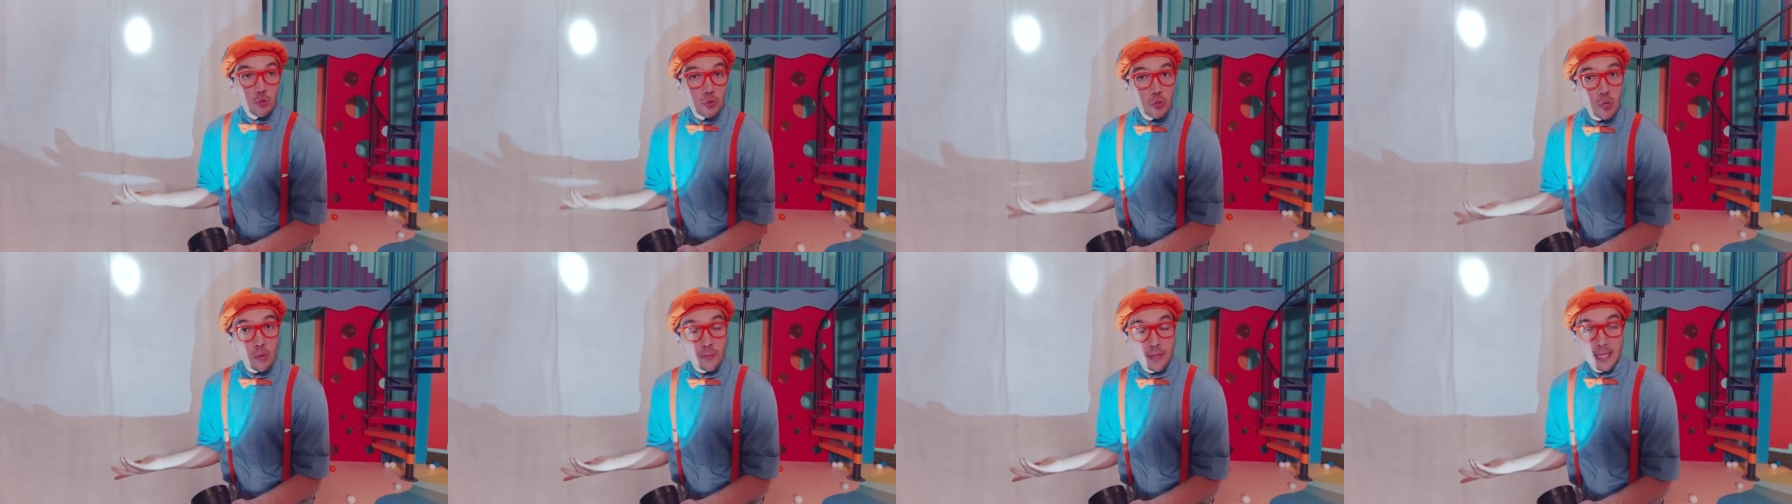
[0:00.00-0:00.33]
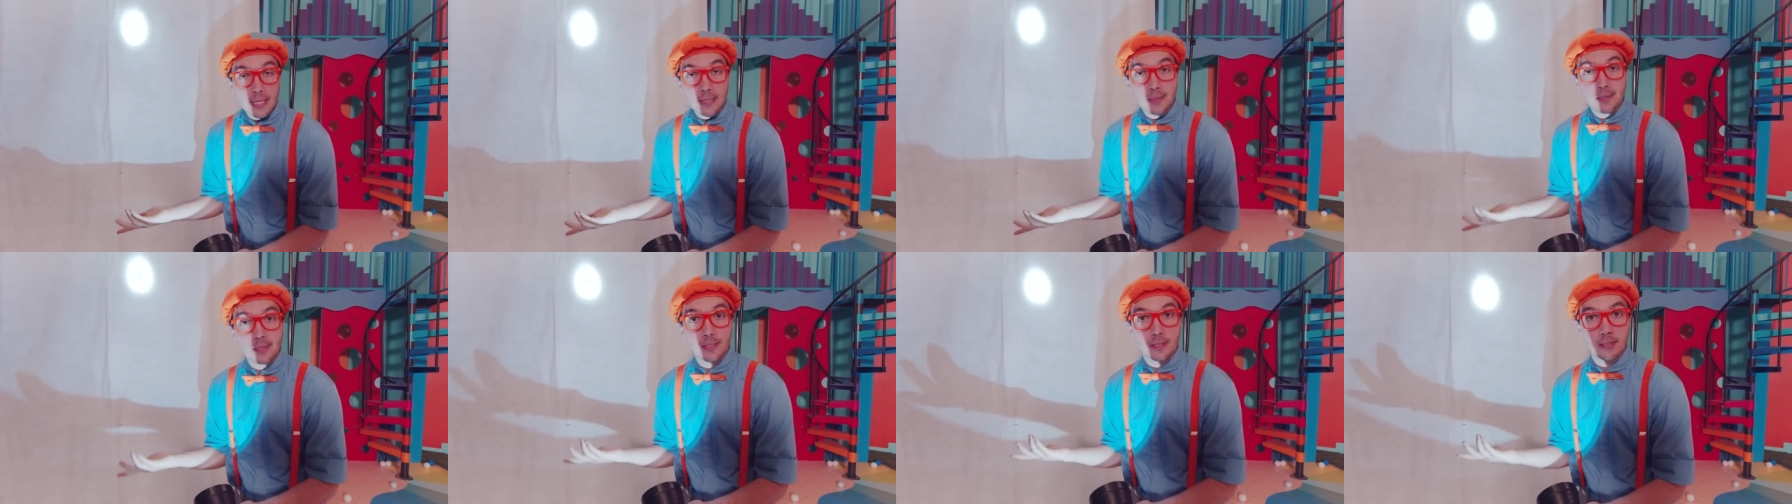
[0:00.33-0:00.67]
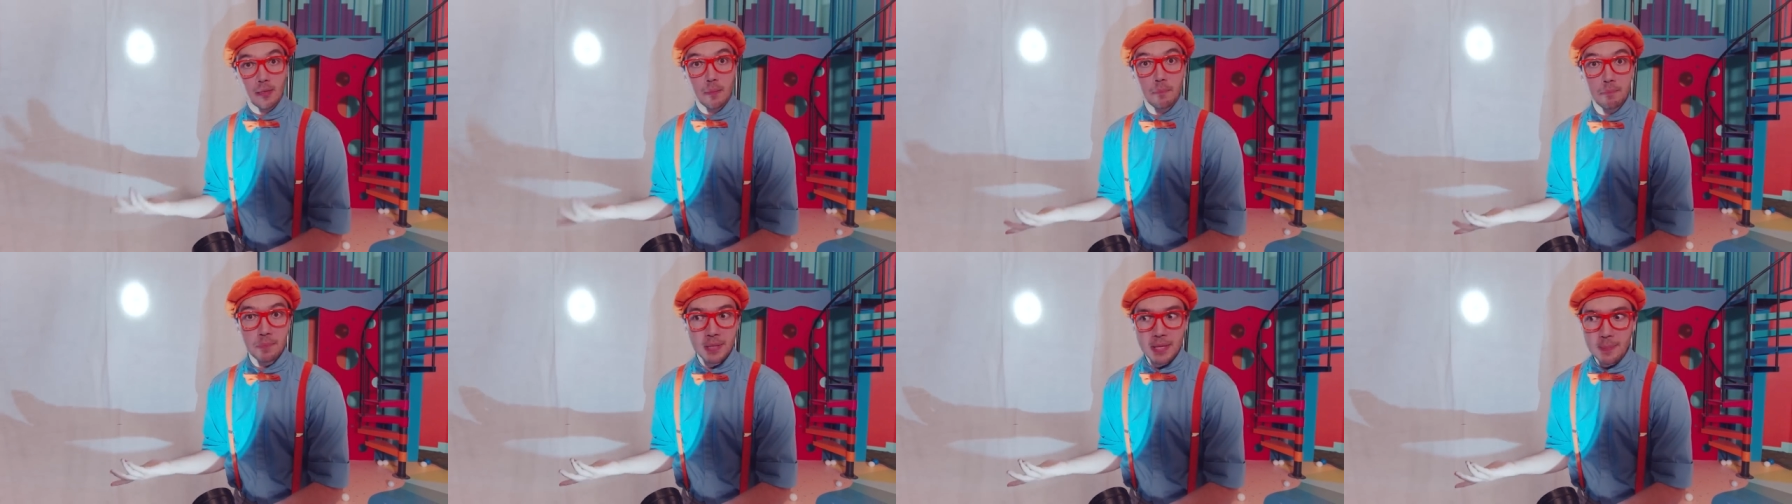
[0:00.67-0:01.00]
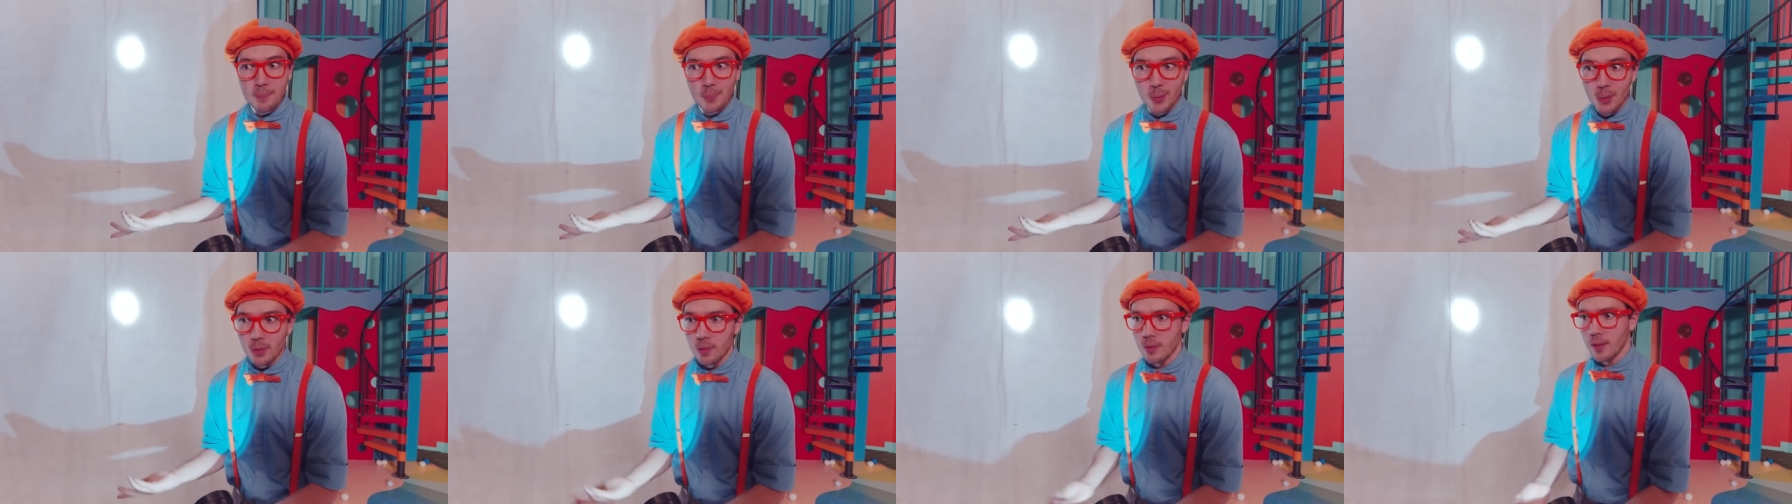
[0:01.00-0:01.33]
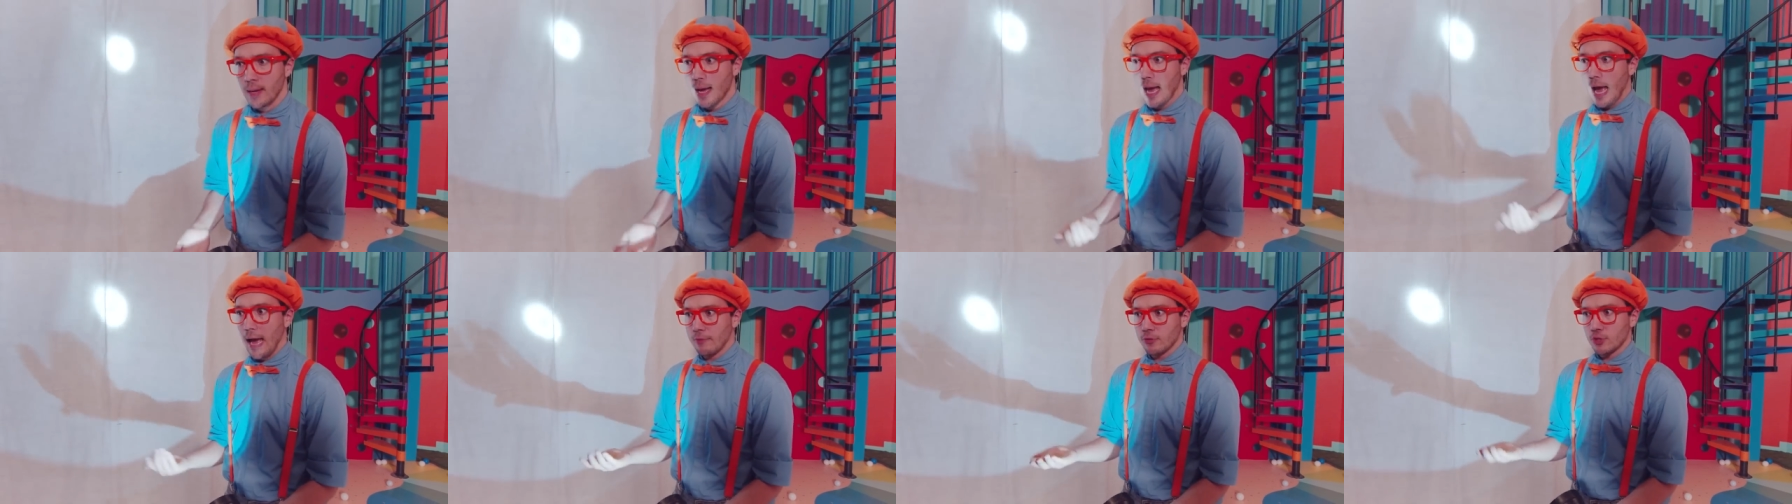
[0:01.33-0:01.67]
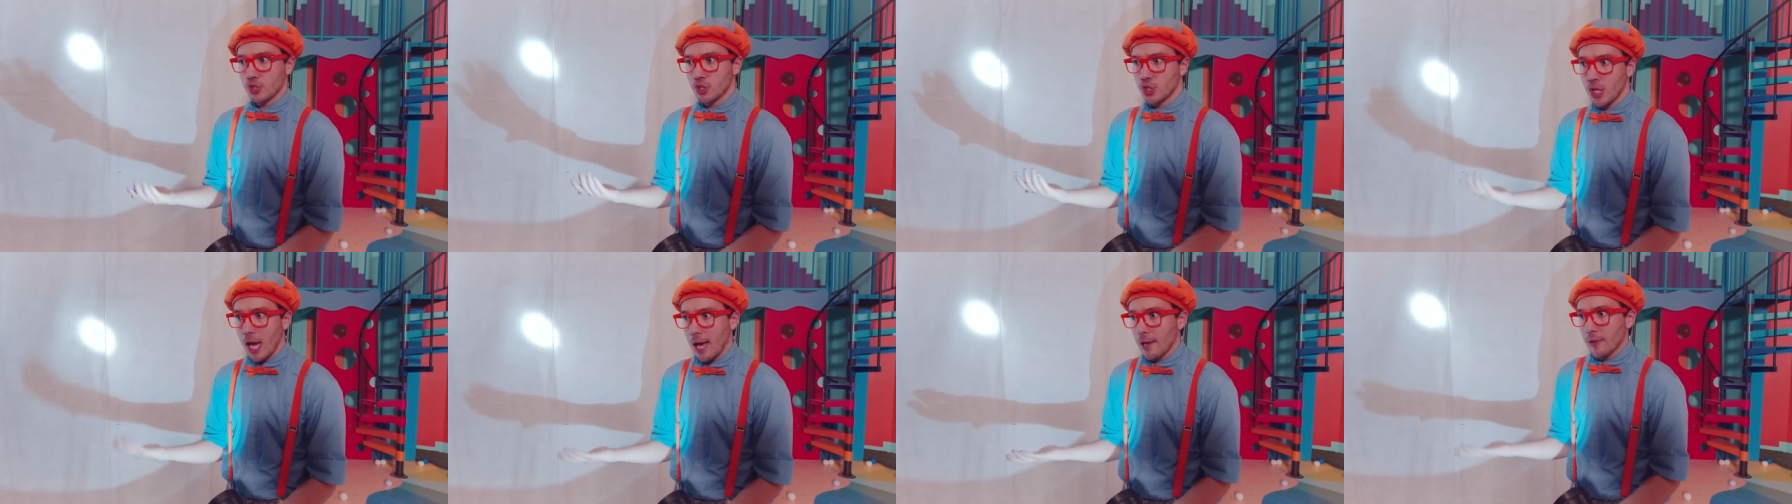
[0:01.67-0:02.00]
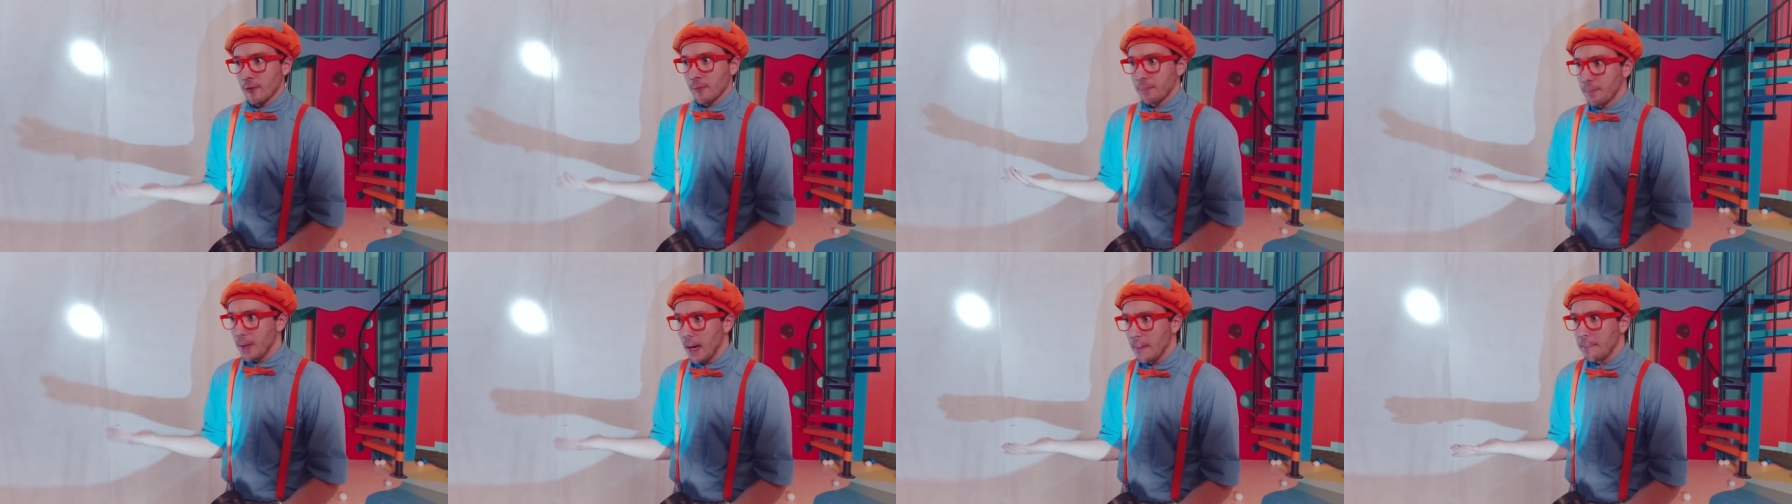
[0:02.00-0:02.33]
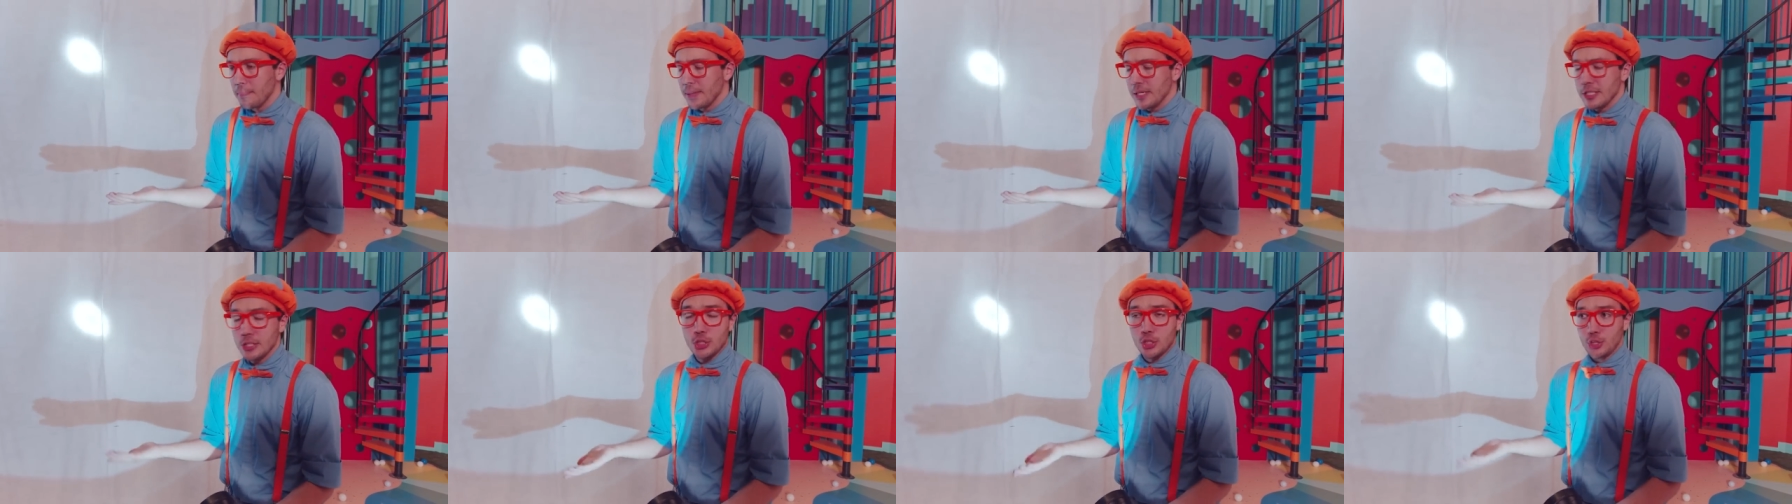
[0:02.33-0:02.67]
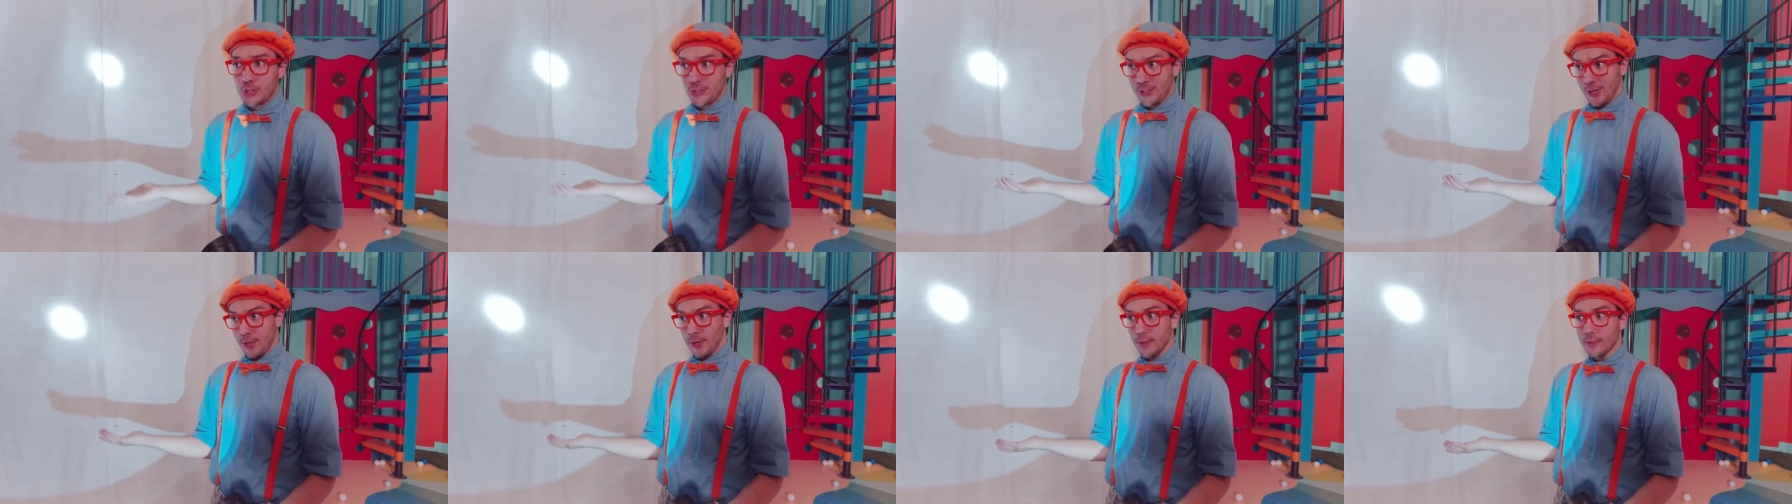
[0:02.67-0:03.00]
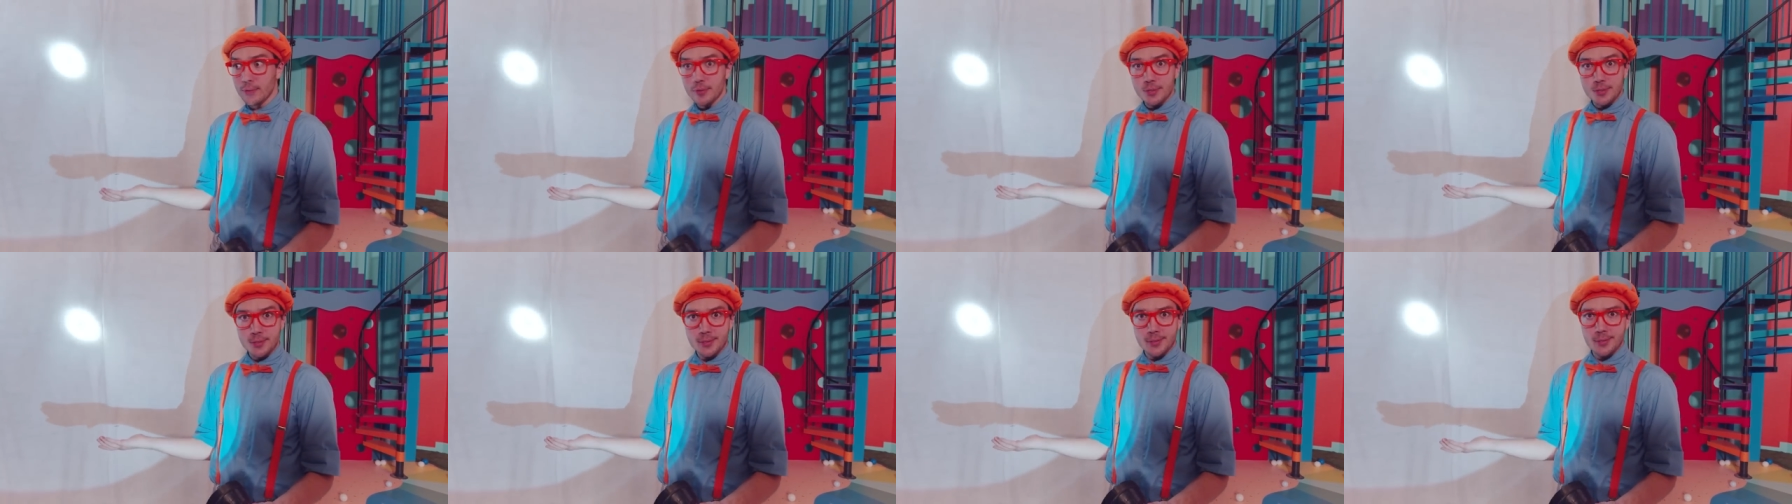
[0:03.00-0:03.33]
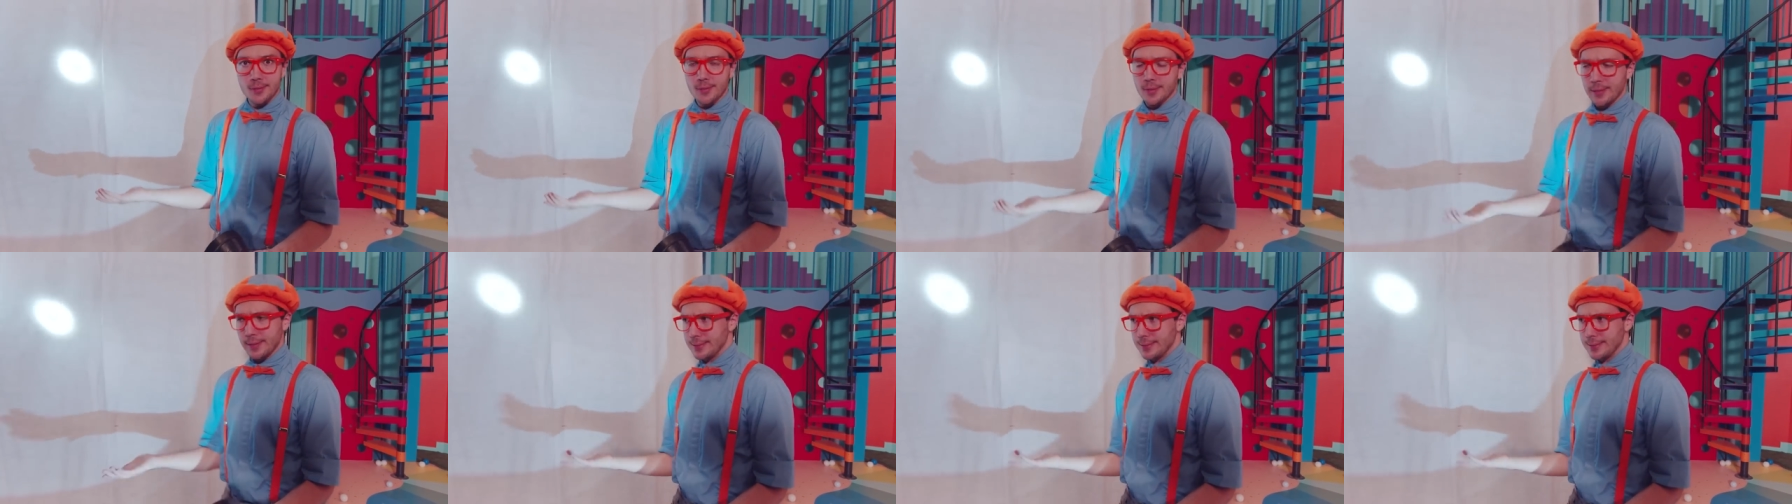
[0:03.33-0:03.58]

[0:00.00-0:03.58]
you know that some people have shadow puppet shows?